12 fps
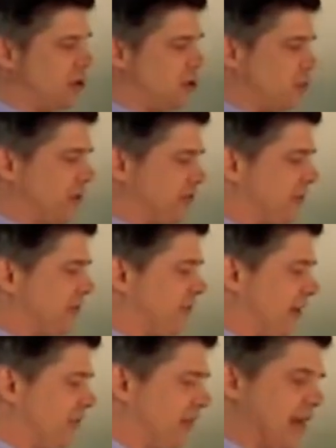which
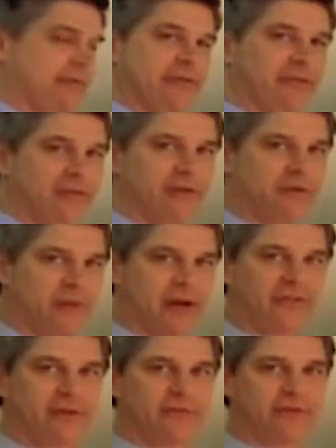exists in every single
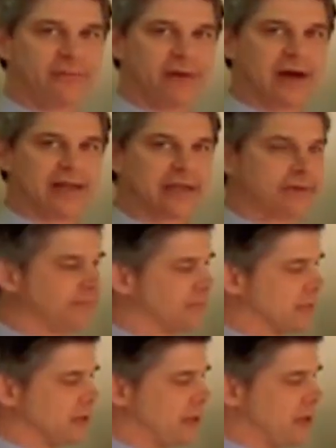muscle of your body.
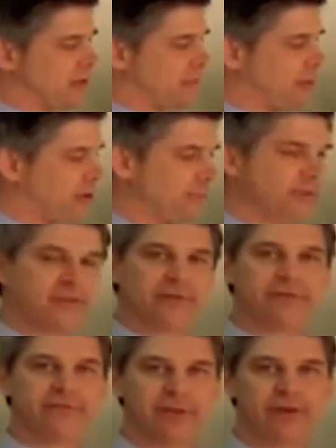The purpose of
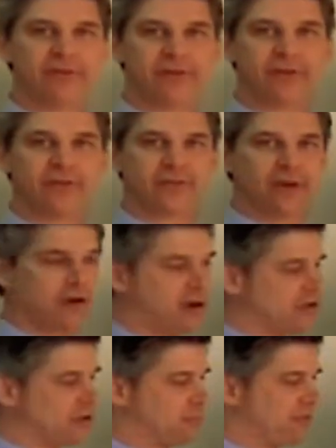the fuses are
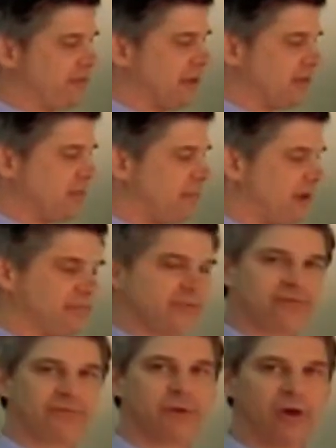to prevent the
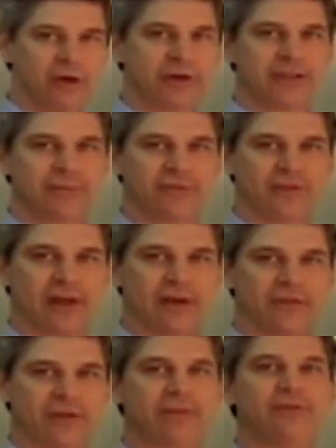muscles from hurting
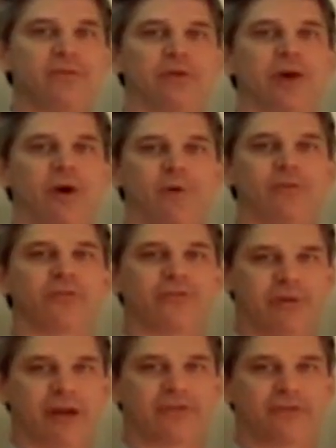themselves if you were to
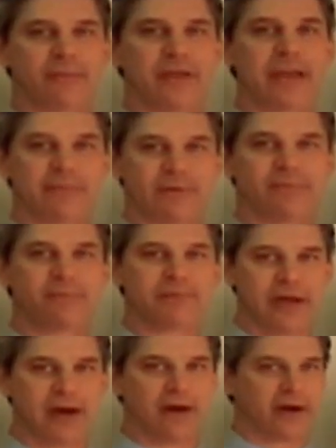overstress them and keep them from
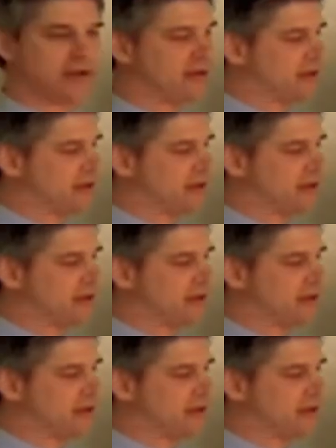tearing.